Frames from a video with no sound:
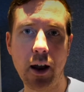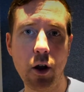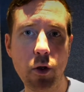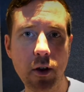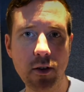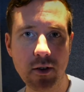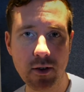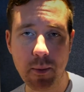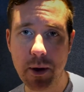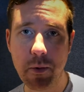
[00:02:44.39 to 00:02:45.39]
I know that
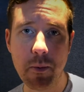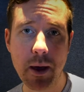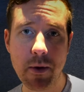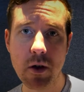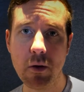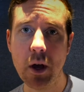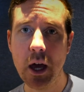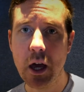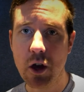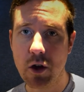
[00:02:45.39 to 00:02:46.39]
some people, maybe
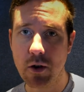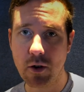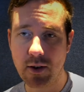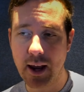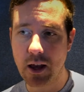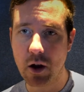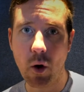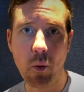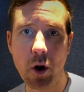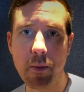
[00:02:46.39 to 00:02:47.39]
you're saying, you know,
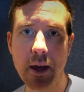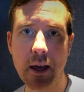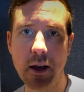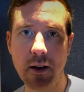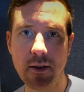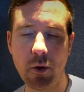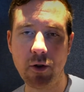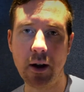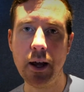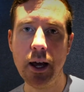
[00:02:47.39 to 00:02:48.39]
I want to be a
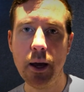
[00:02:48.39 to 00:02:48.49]
consultant,